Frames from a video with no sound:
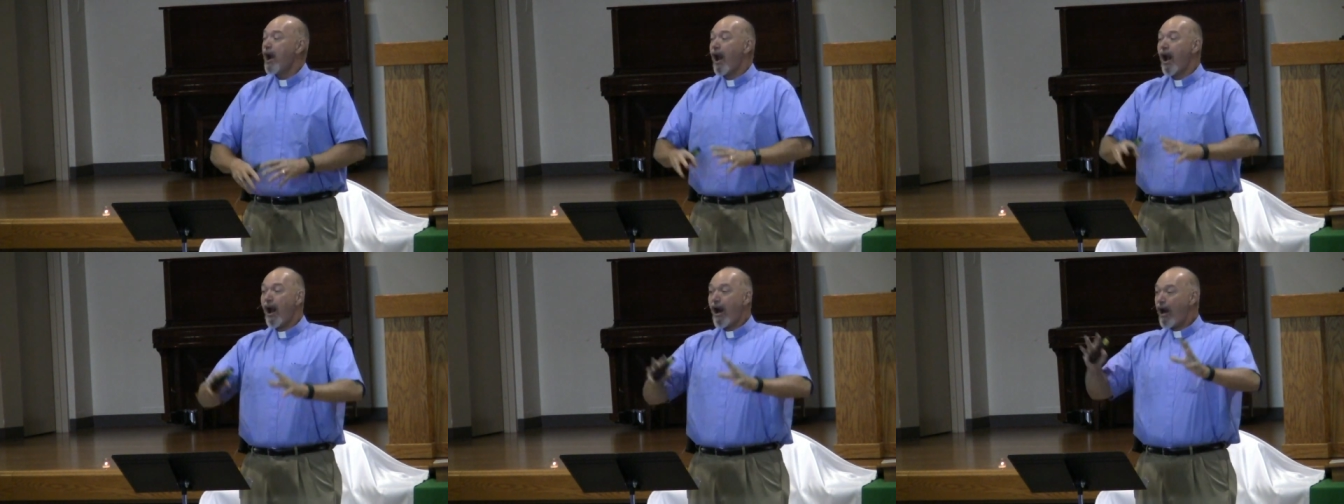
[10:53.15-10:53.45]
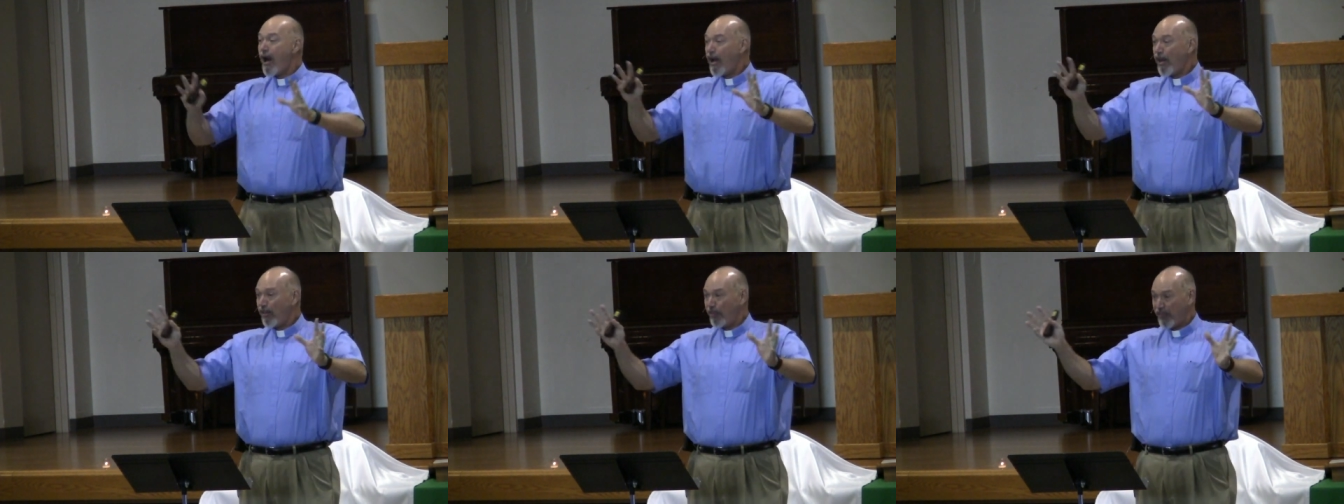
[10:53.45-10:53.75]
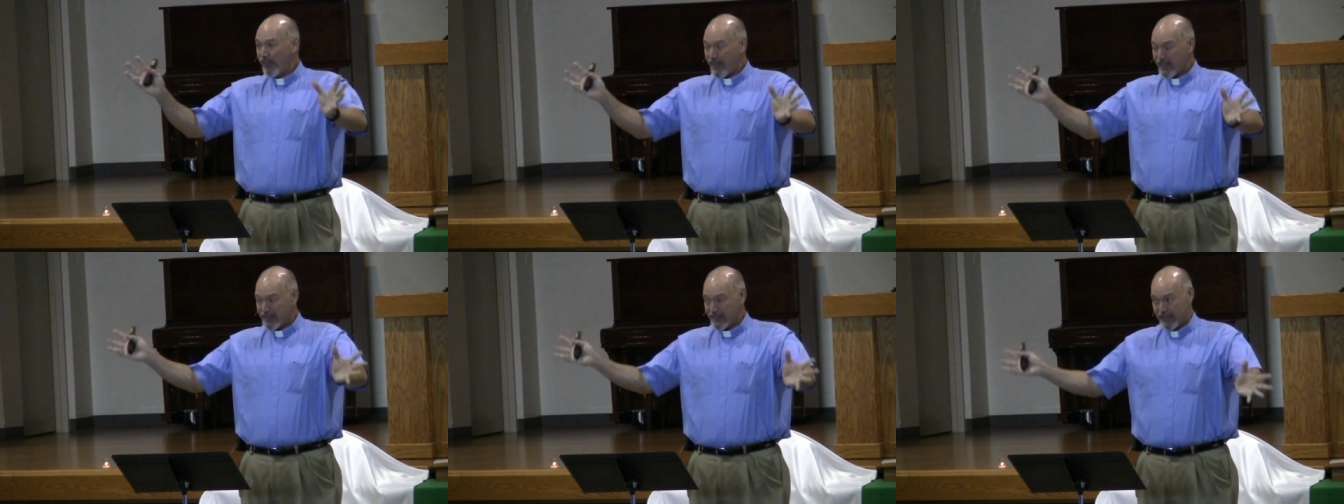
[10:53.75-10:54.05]
All
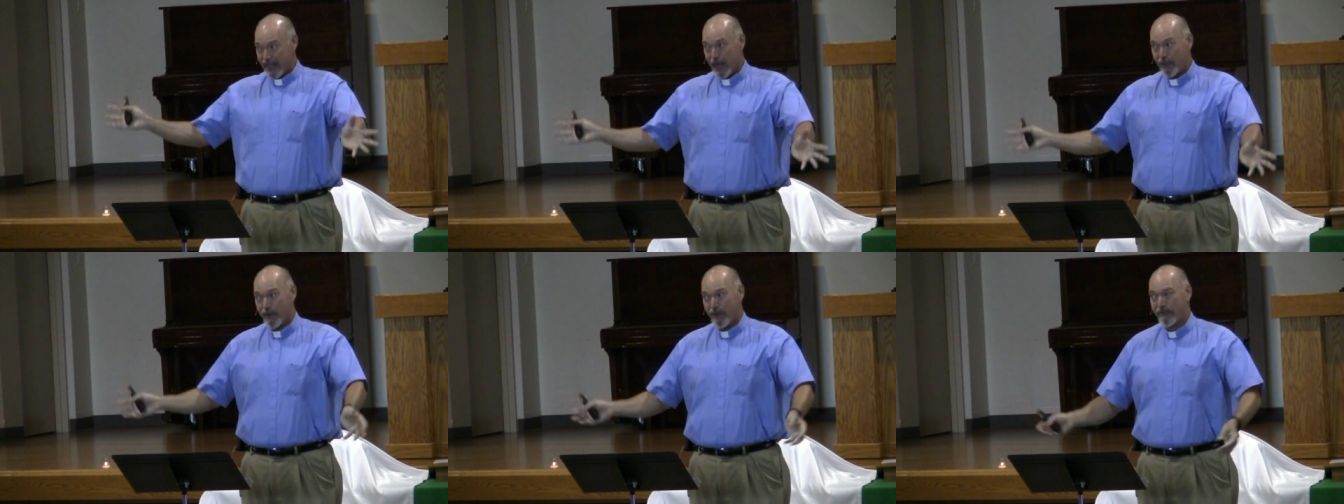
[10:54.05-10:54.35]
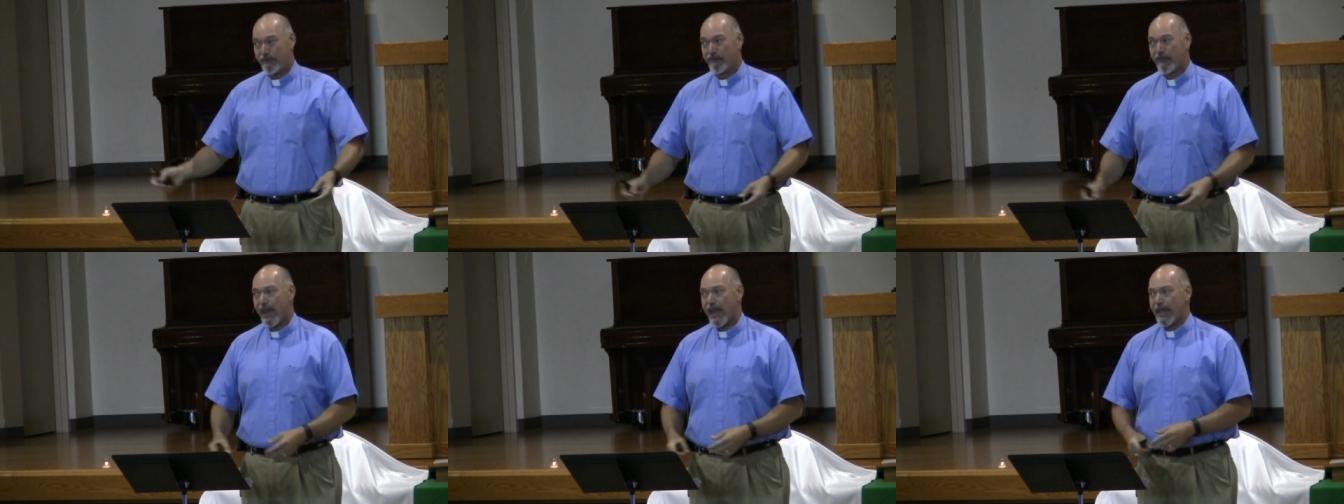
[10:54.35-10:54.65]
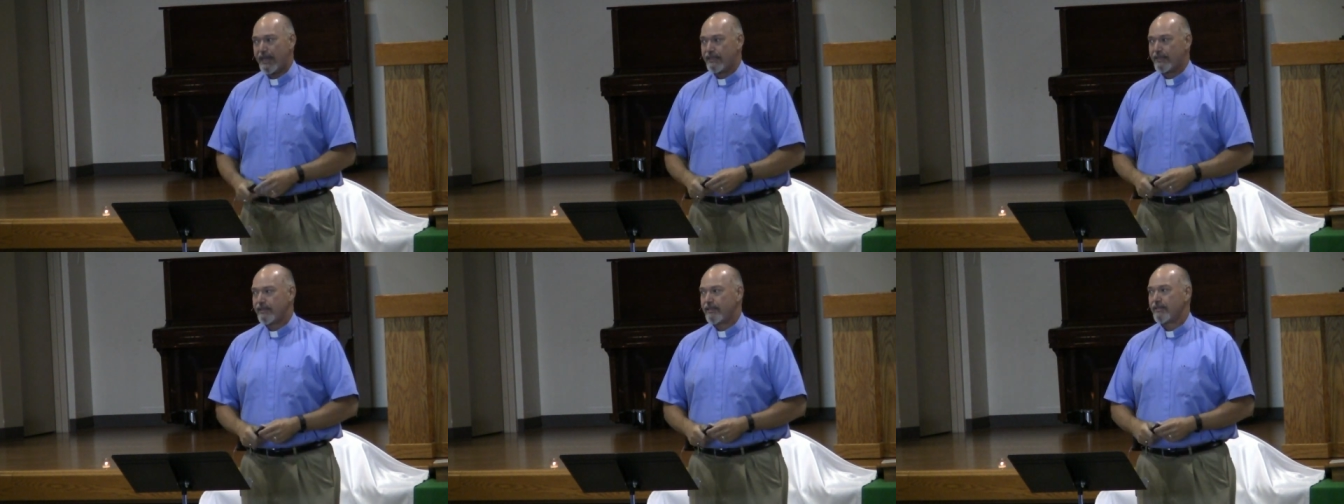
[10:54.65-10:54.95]
this they would
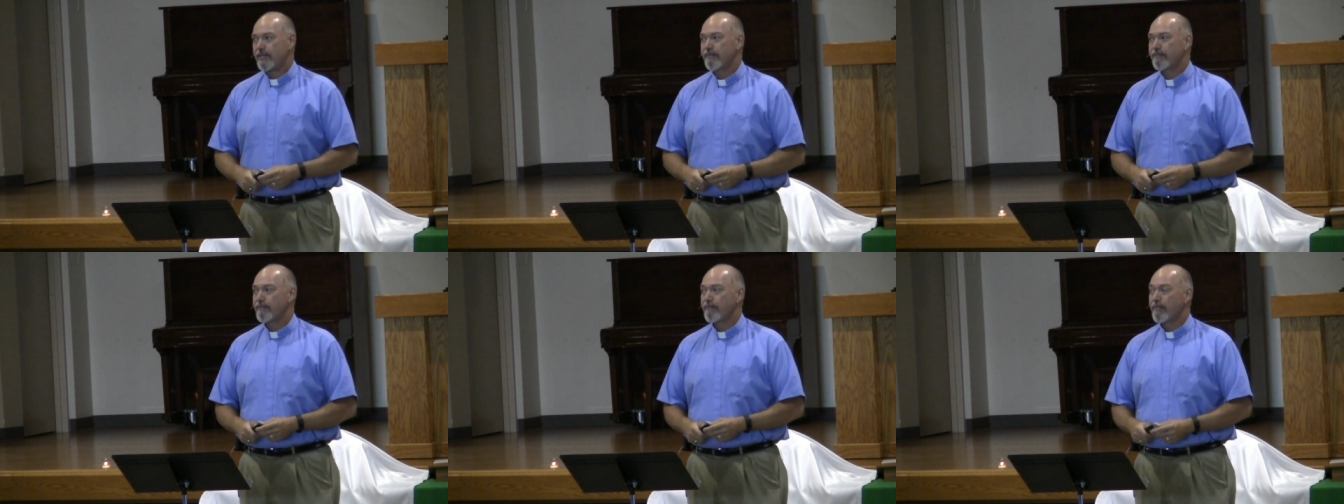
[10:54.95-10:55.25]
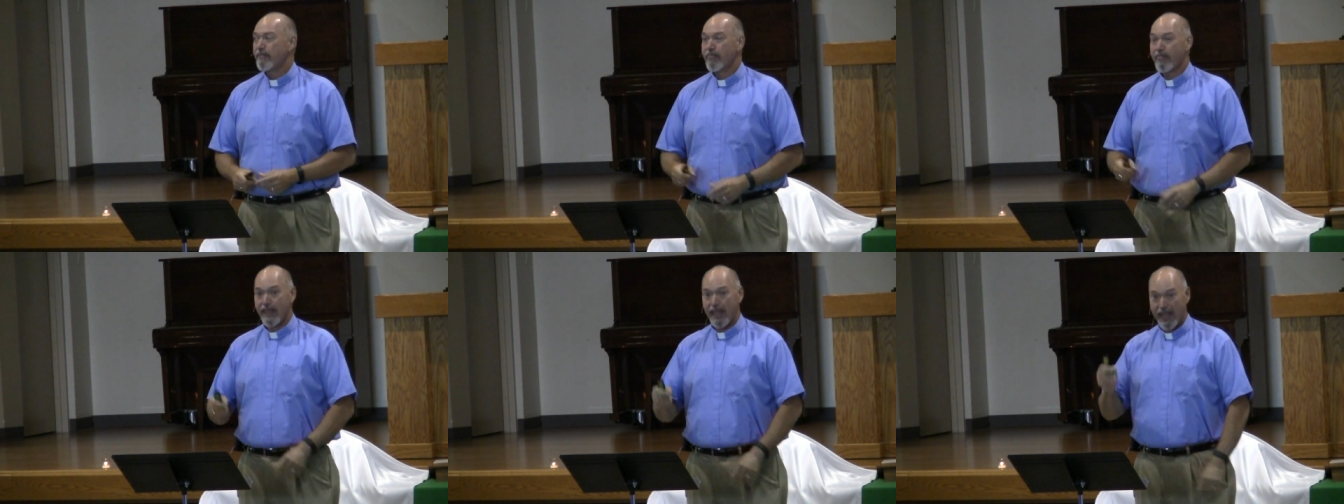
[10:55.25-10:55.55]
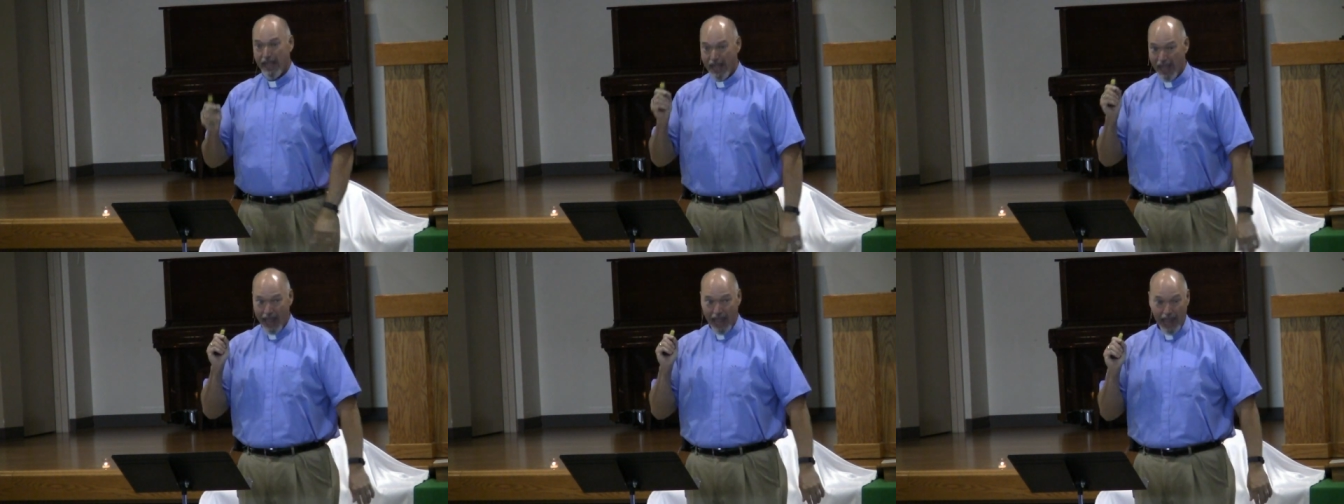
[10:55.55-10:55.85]
face
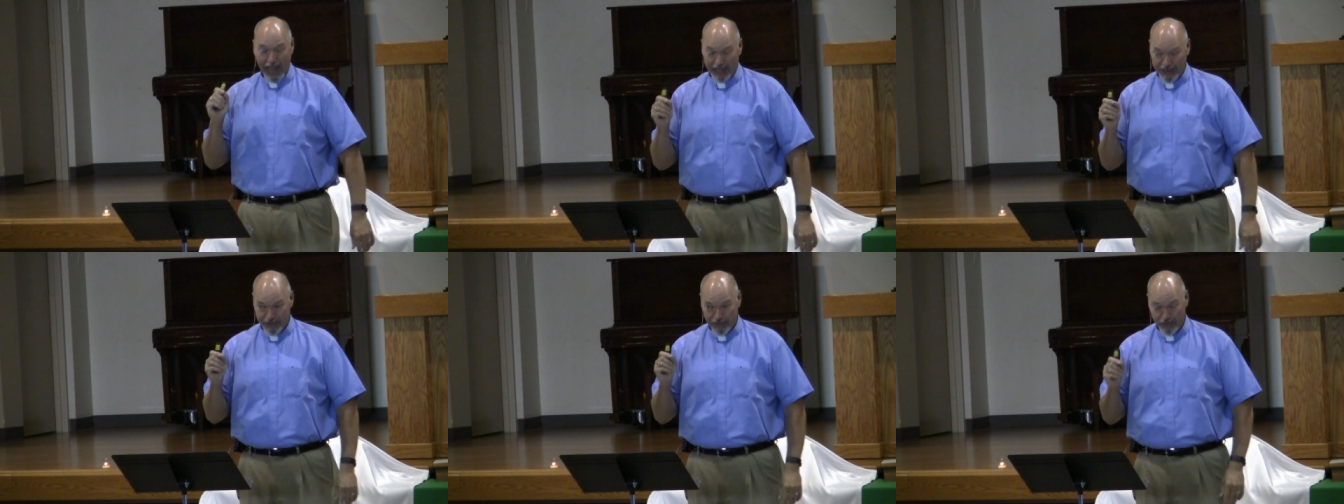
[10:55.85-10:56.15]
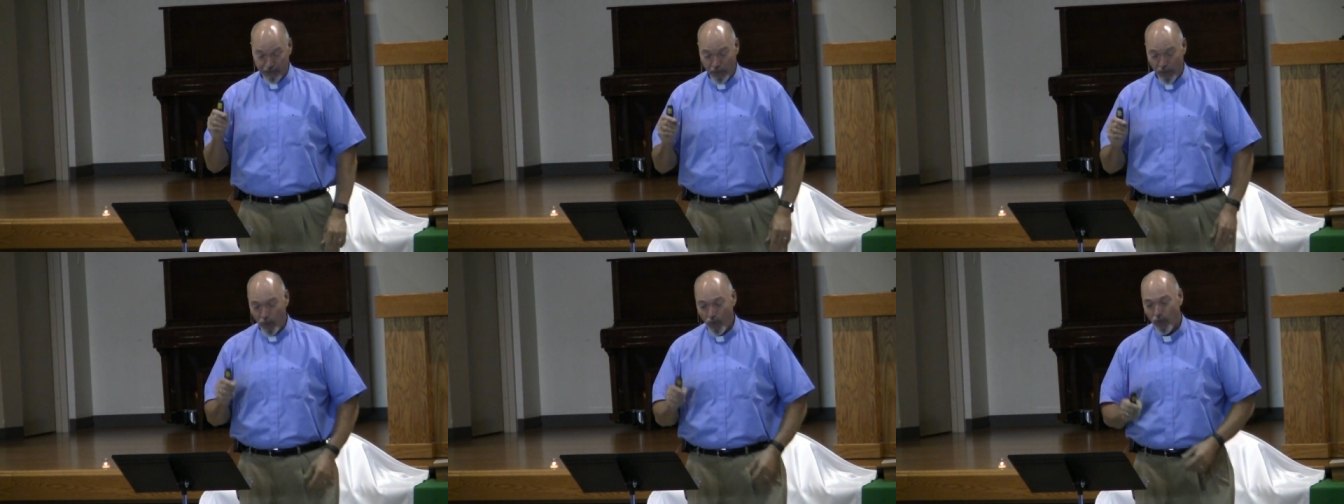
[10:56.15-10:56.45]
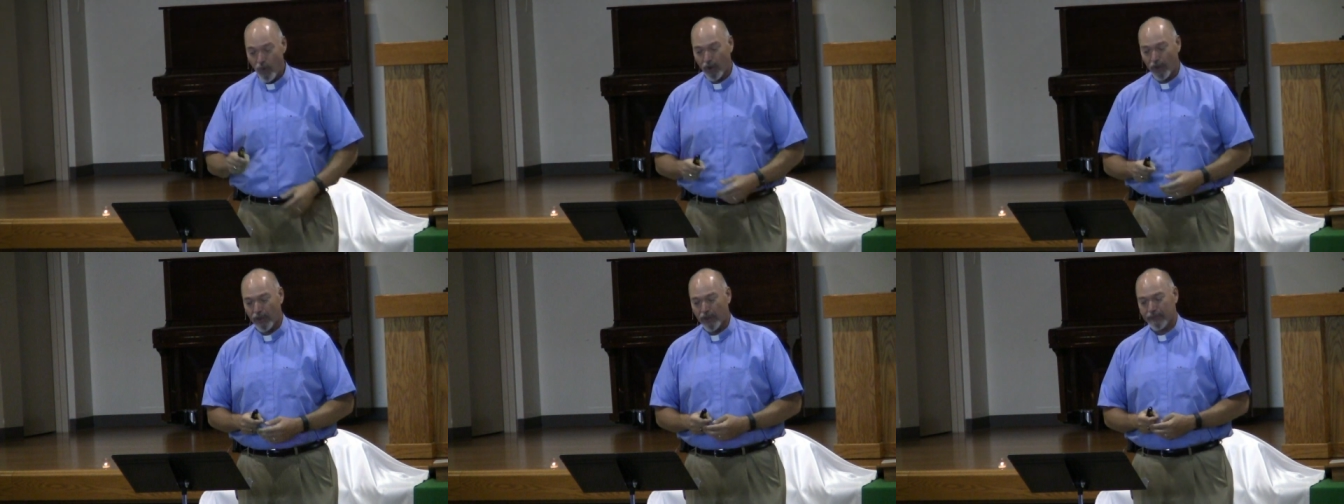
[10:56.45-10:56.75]
and
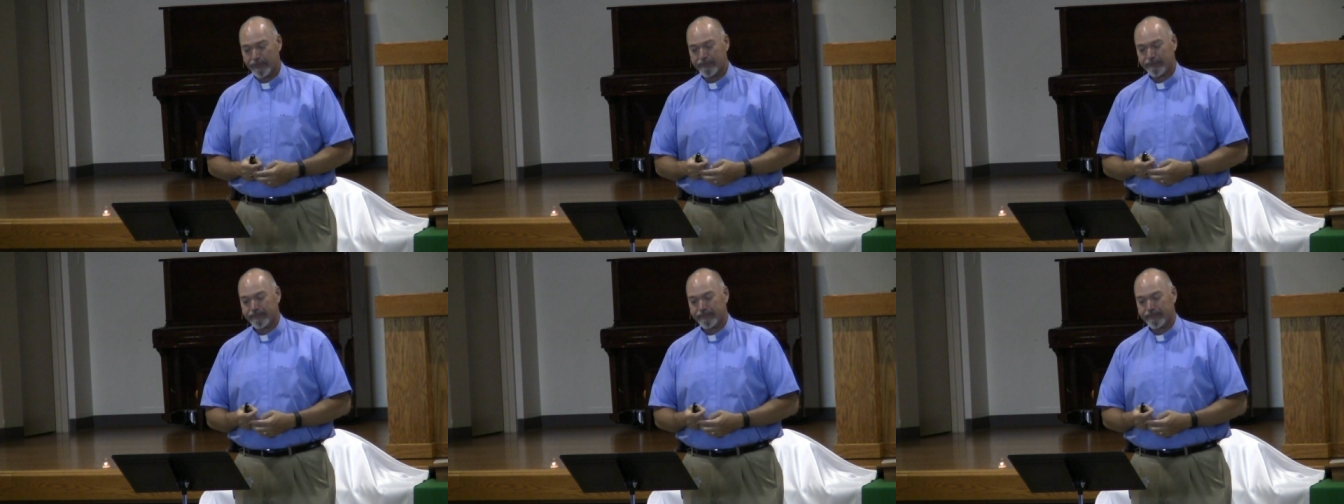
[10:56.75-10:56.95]
more.